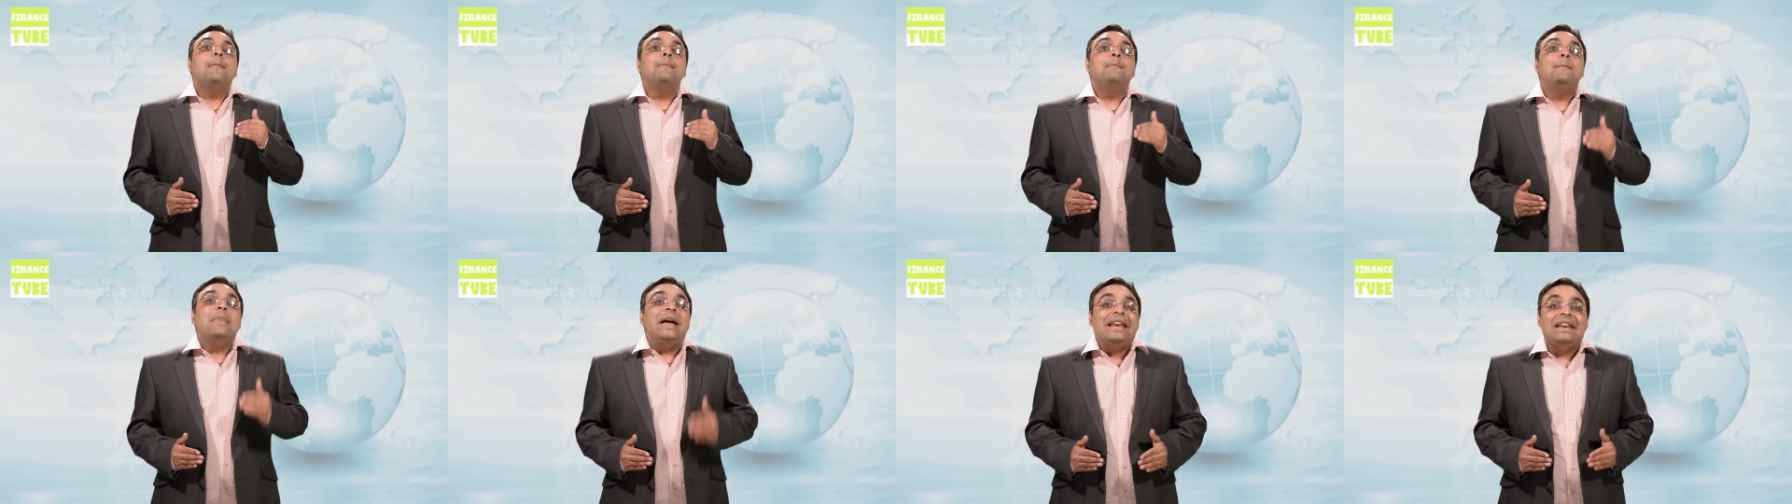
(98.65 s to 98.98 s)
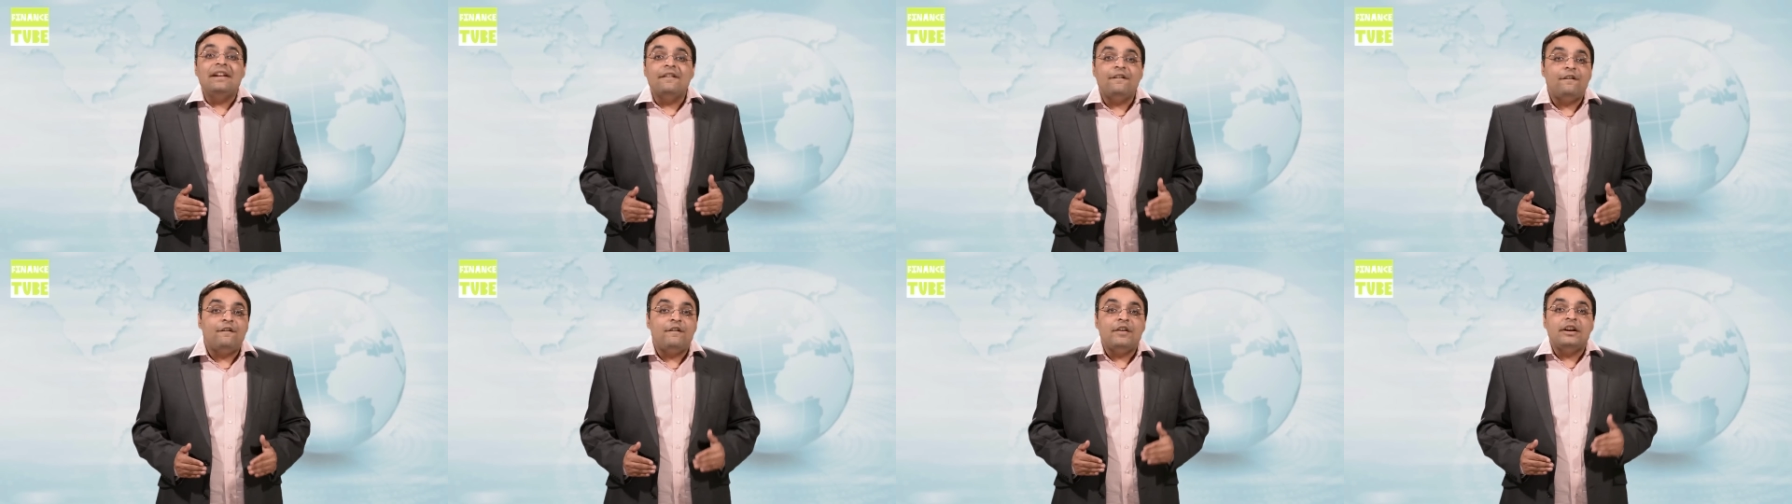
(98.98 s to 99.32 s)

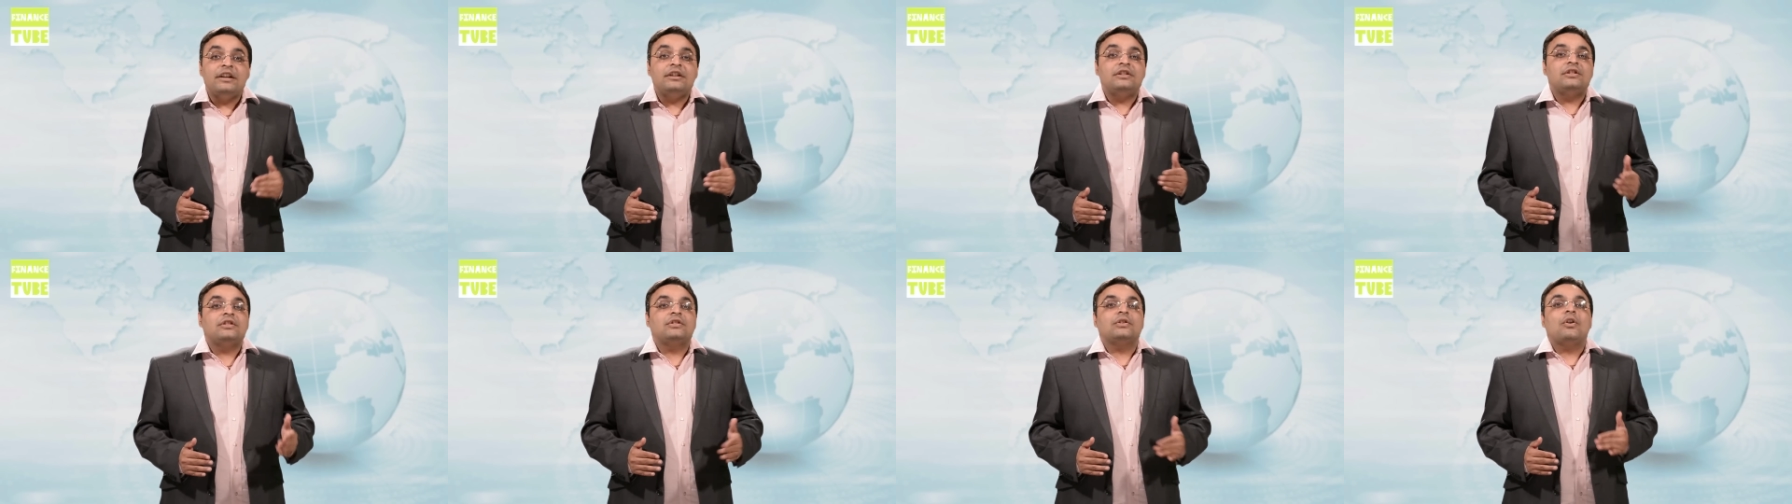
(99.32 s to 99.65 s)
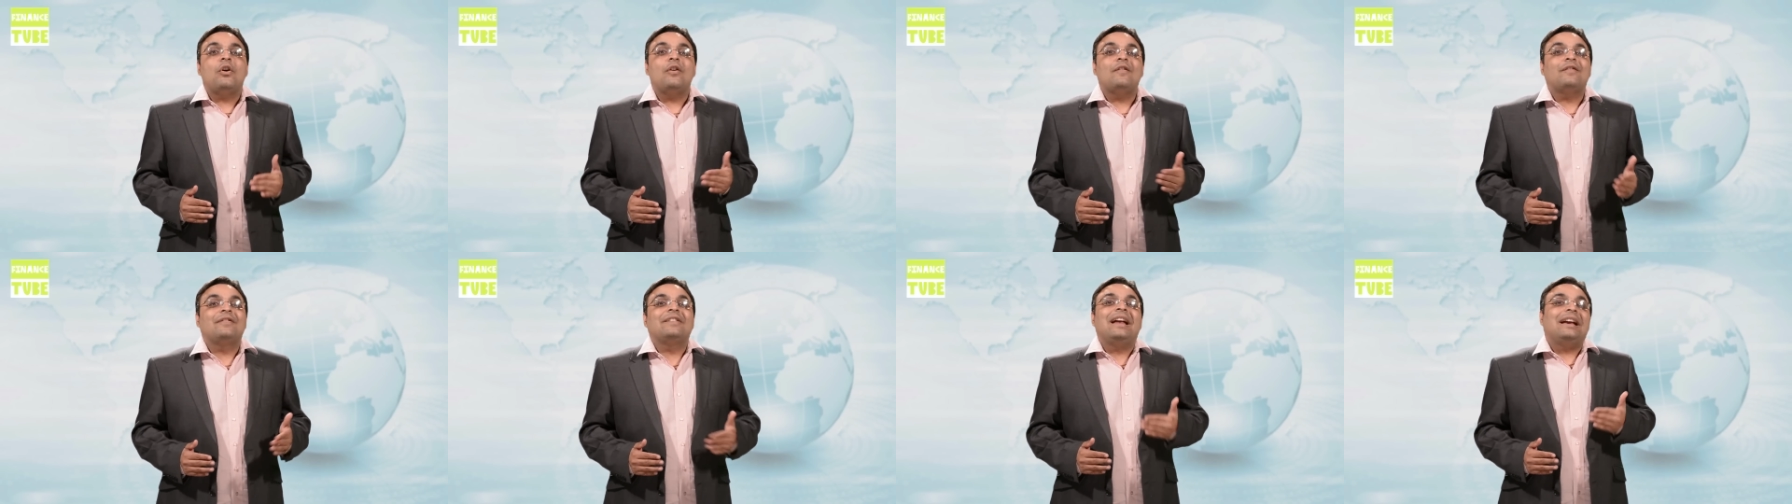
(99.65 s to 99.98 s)
benefits
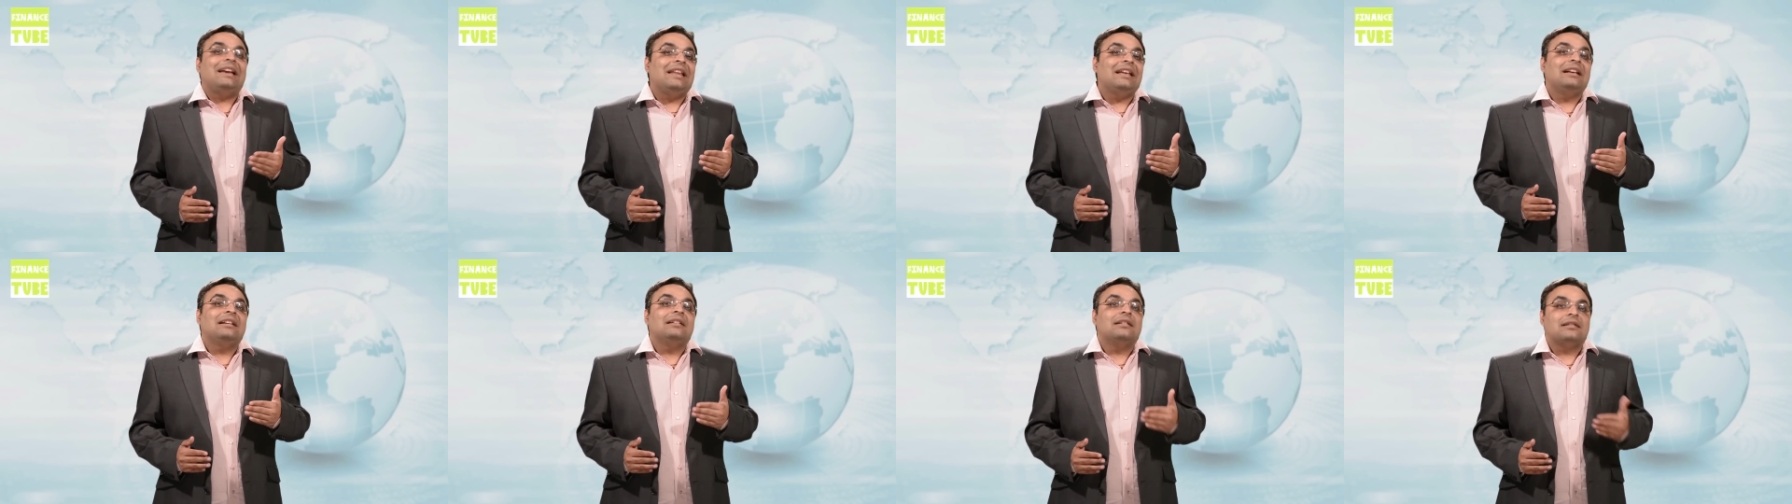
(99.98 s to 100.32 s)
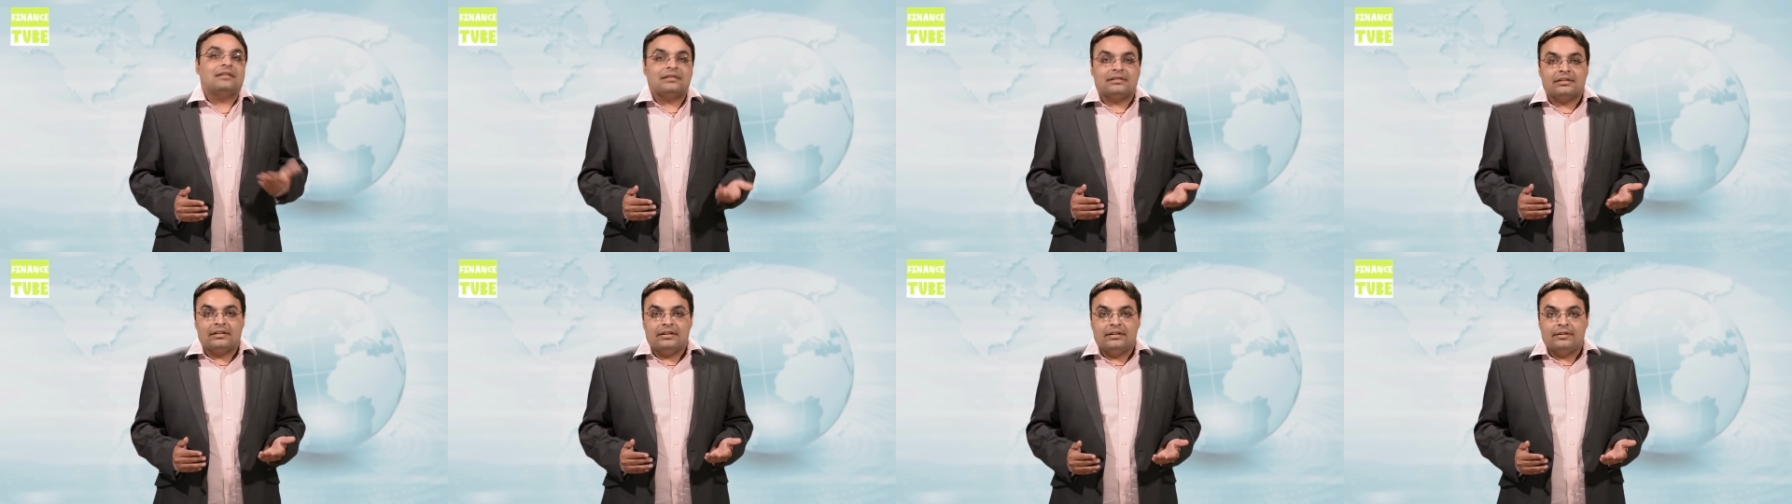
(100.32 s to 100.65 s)
of getting
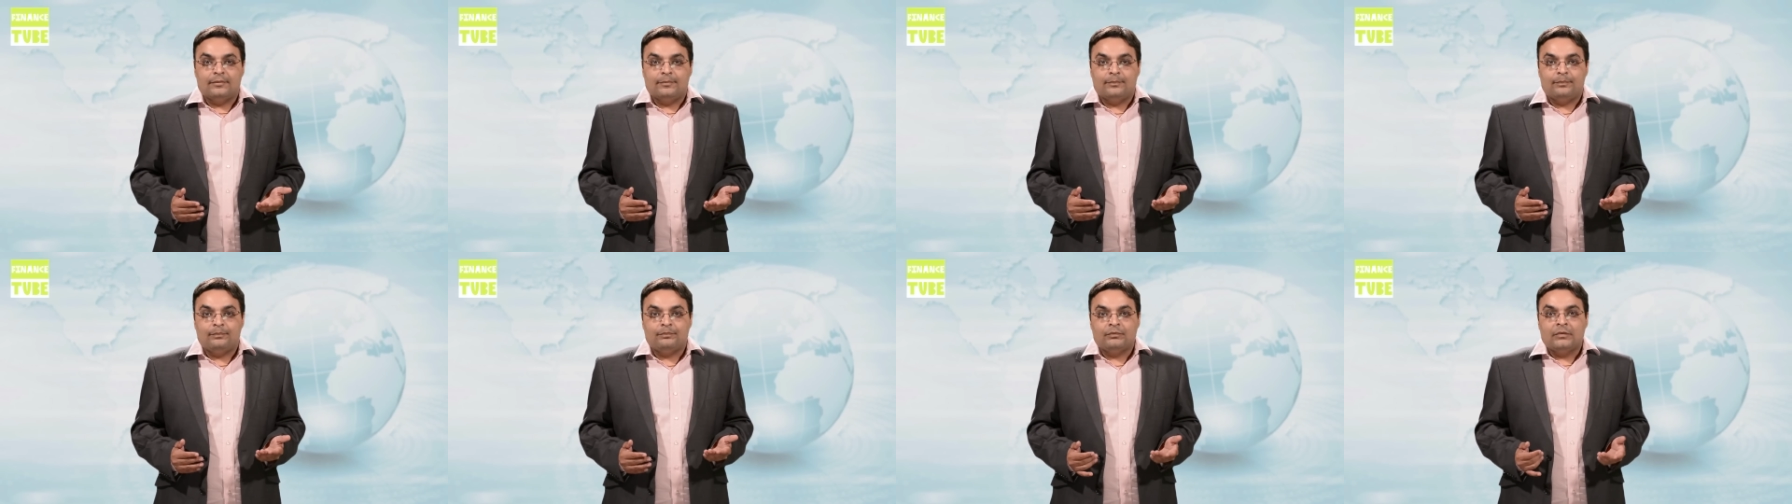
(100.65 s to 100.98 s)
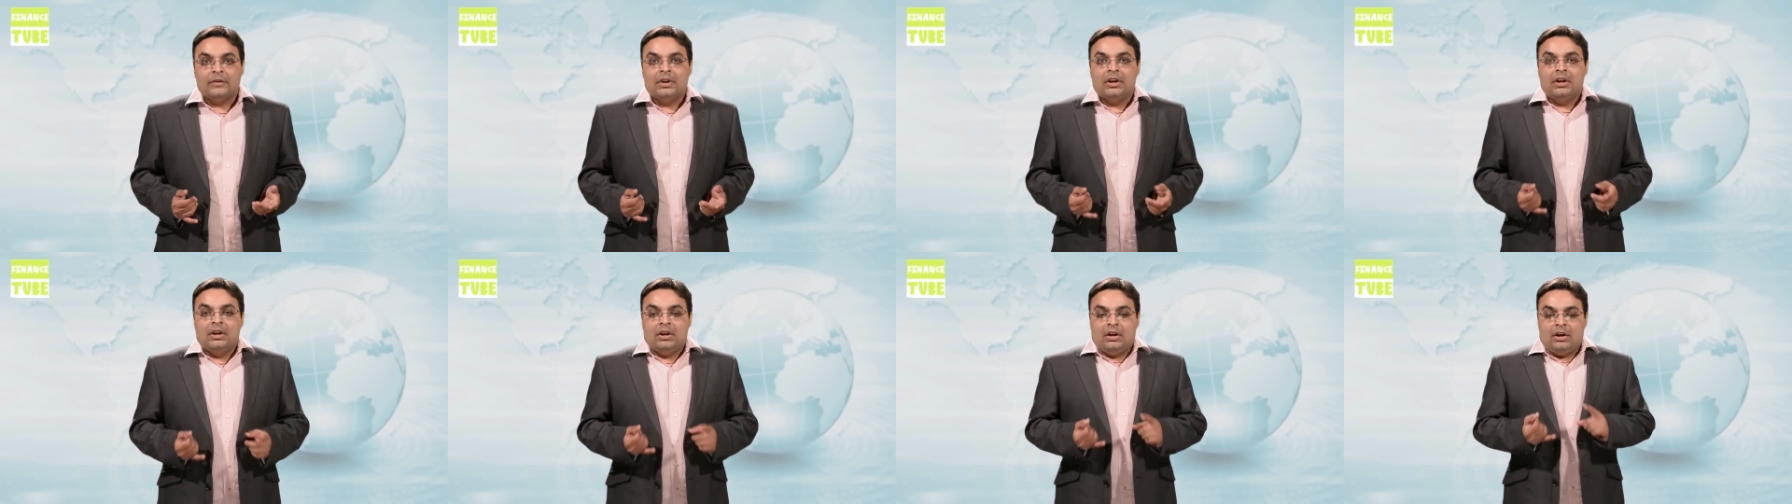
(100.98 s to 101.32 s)
listed.
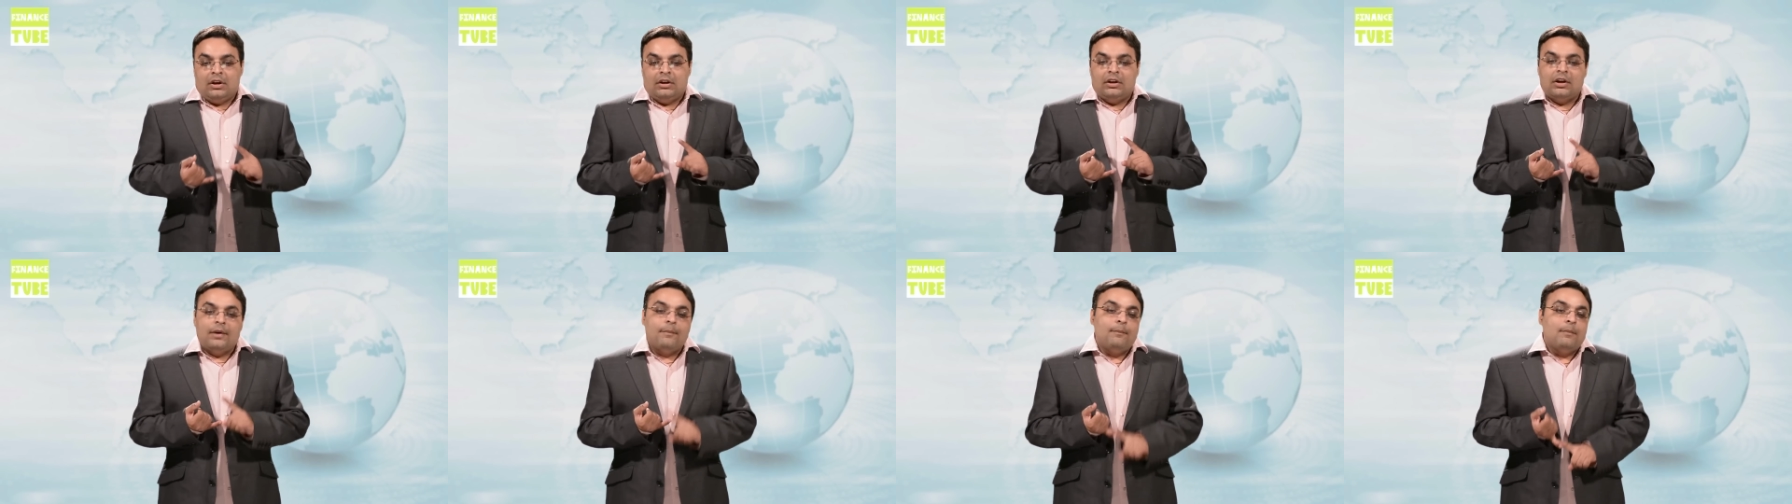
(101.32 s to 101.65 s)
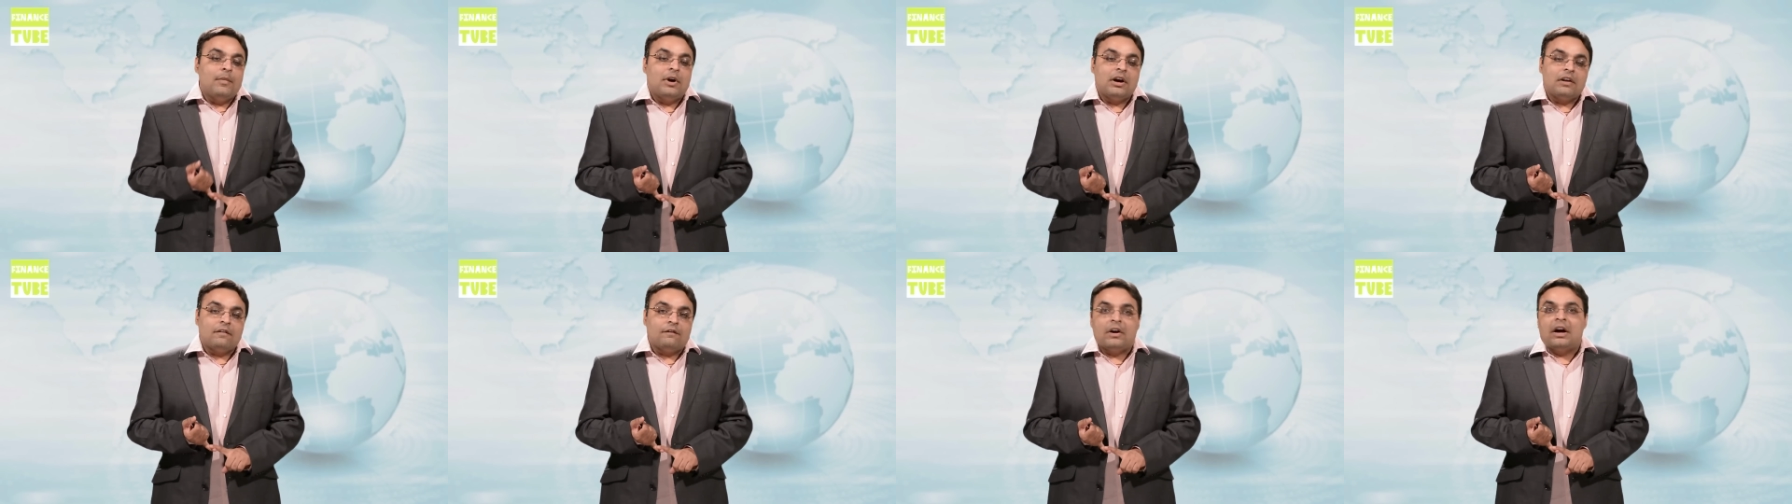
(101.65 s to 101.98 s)

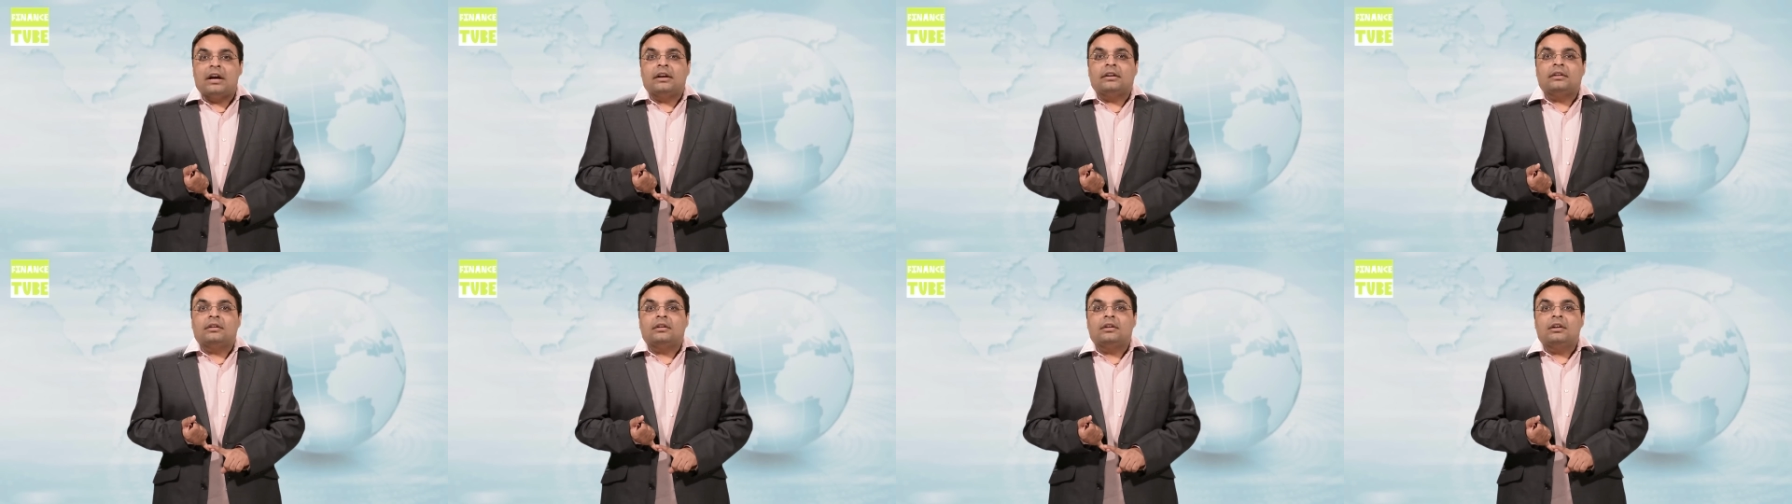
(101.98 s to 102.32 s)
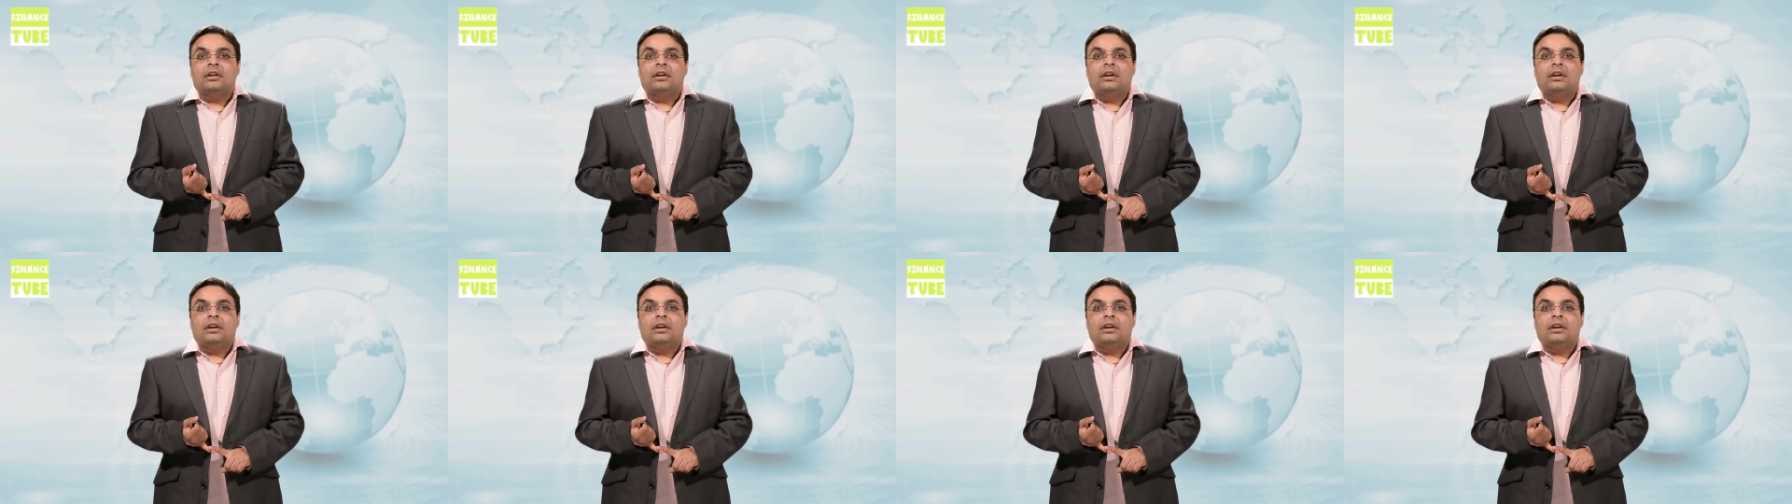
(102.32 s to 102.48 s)
Number one,